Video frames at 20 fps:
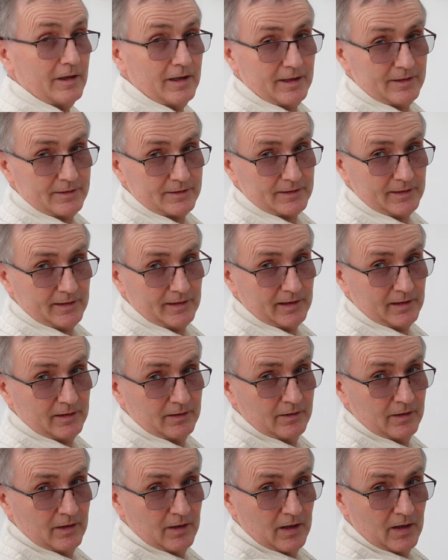against that.
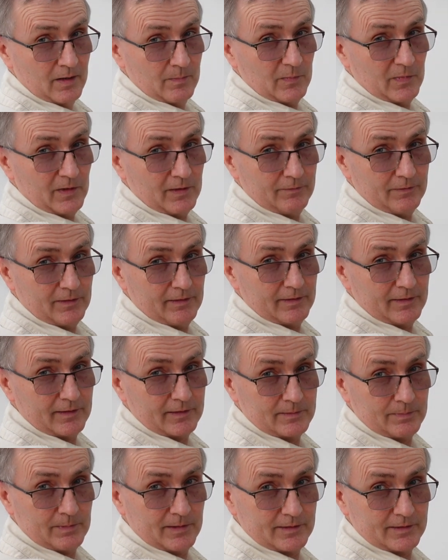My very
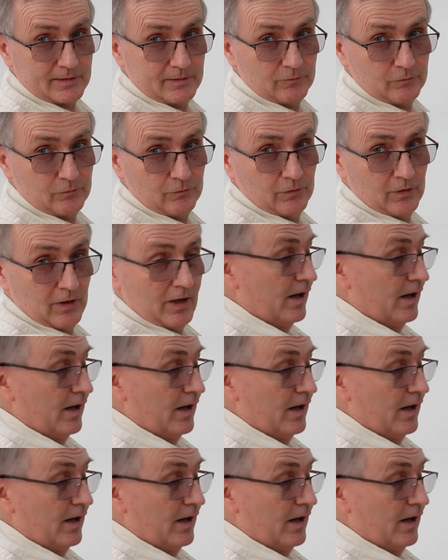expensive